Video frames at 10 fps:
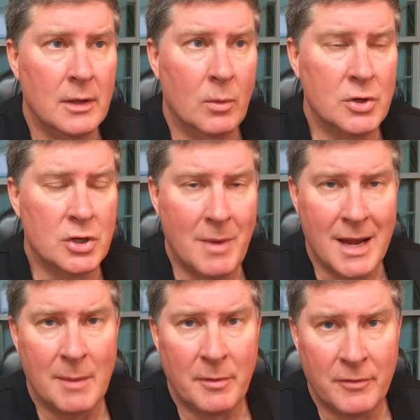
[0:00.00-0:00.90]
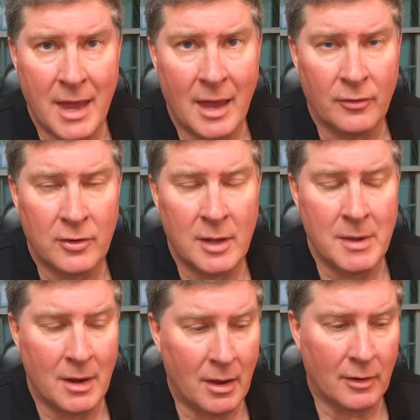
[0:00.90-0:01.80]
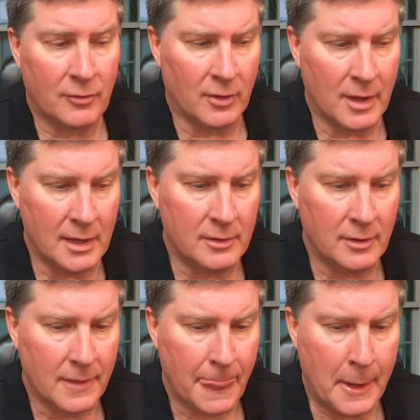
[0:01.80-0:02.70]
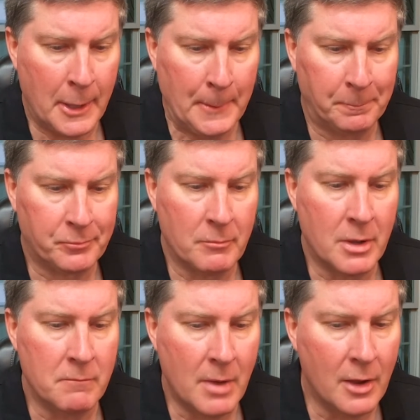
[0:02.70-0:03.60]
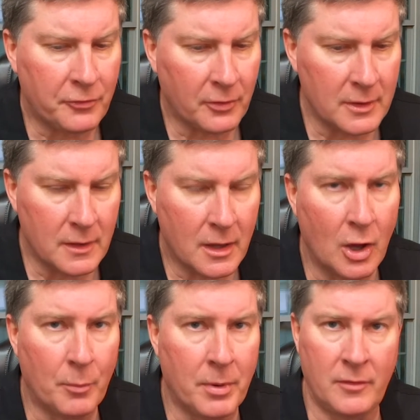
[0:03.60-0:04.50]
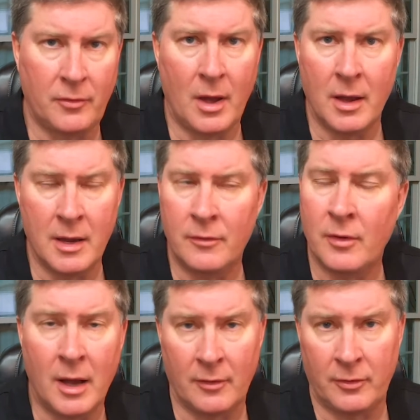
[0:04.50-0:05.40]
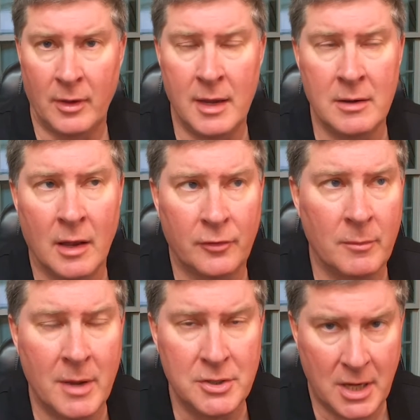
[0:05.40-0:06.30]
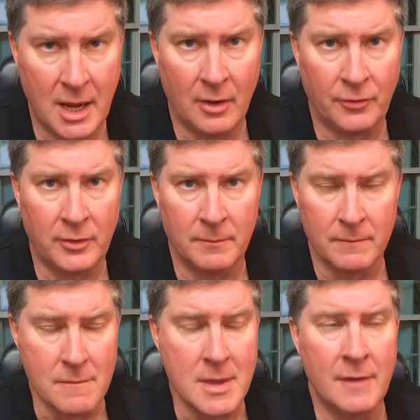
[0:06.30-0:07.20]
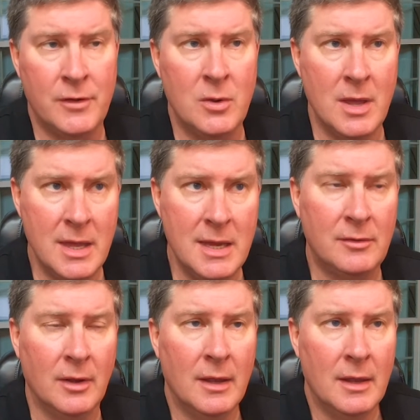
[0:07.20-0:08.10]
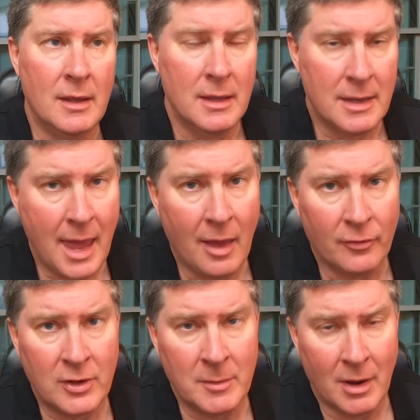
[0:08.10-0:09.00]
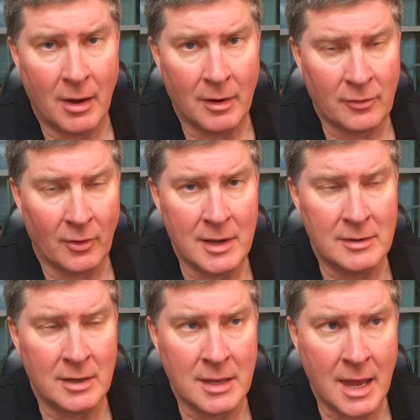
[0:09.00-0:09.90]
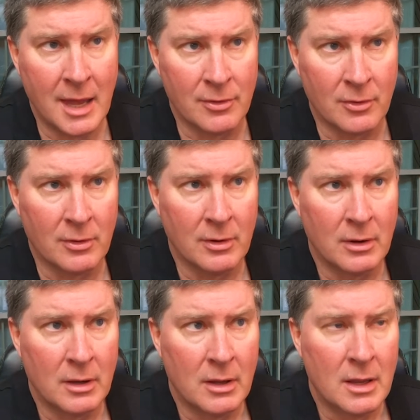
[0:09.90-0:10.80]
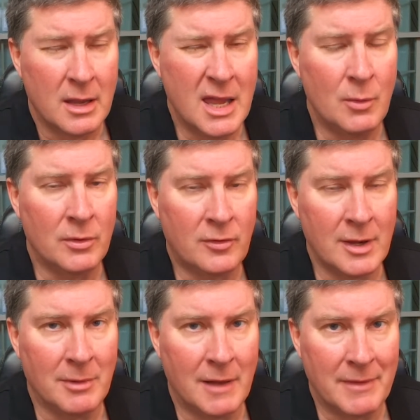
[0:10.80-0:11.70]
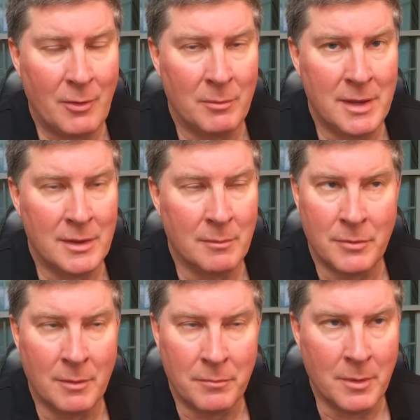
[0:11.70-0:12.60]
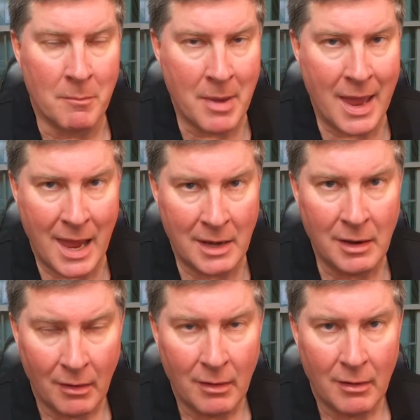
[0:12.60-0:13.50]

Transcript: which are made up of calcium and oxalate. But mostly the culprit is oxalate, not so much calcium. If you eat calcium and oxalate together, it would seem like that would be the bad